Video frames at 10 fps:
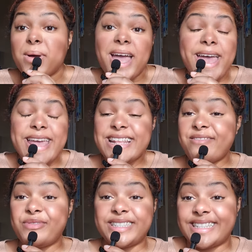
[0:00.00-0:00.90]
But
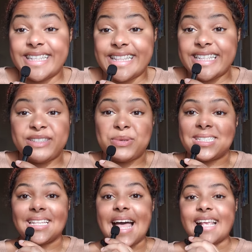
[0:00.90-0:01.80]
this
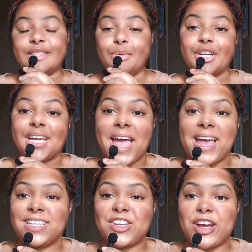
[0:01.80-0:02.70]
was the last book I
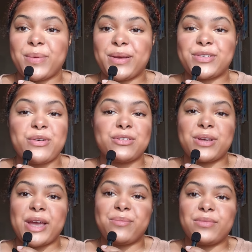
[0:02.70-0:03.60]
had to talk about, so it's
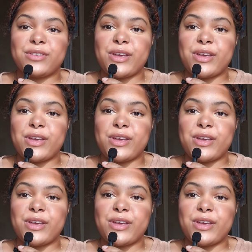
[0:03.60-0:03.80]
okay.